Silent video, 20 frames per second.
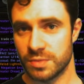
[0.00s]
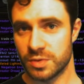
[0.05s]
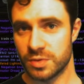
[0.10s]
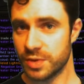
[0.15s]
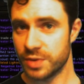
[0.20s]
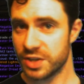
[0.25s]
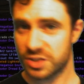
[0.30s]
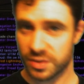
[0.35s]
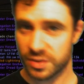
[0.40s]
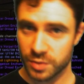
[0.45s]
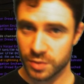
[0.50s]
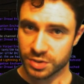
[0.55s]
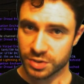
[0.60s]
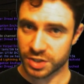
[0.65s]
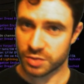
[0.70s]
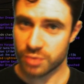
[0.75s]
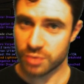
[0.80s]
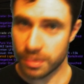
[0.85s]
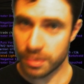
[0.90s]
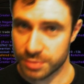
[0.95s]
The reason I've got
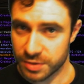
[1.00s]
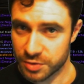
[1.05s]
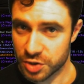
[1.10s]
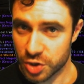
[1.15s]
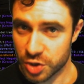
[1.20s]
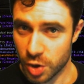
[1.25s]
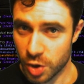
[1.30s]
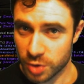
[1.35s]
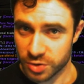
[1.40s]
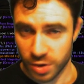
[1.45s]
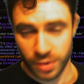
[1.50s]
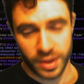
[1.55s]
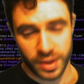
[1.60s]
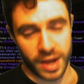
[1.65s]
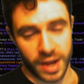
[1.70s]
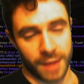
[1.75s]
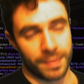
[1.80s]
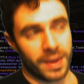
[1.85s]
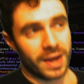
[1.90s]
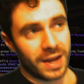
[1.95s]
Disruptive Shot on
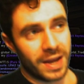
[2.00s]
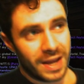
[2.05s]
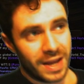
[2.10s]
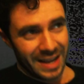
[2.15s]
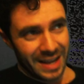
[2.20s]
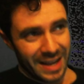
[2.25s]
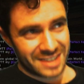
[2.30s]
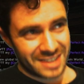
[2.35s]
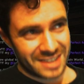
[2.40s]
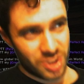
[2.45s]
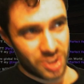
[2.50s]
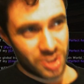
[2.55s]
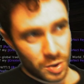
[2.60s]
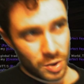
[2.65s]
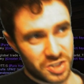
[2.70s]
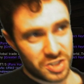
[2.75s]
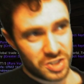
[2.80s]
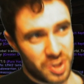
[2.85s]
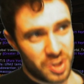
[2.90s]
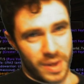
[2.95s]
there is not
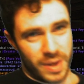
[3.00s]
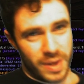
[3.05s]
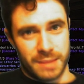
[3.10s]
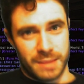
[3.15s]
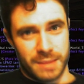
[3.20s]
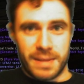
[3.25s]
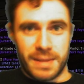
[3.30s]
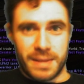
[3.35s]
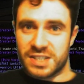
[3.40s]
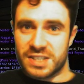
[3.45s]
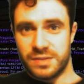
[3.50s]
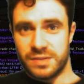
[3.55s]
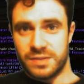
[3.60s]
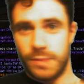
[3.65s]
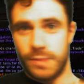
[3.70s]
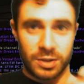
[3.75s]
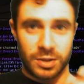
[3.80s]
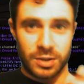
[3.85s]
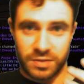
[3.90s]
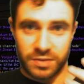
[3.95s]
to do any massive
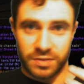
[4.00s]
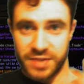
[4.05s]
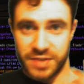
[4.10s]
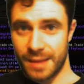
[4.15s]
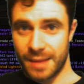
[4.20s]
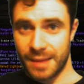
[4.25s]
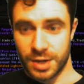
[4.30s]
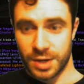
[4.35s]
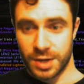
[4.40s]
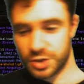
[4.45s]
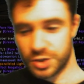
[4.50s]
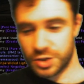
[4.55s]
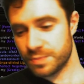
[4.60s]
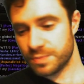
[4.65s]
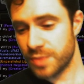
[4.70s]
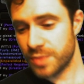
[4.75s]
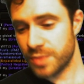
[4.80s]
amount of damage,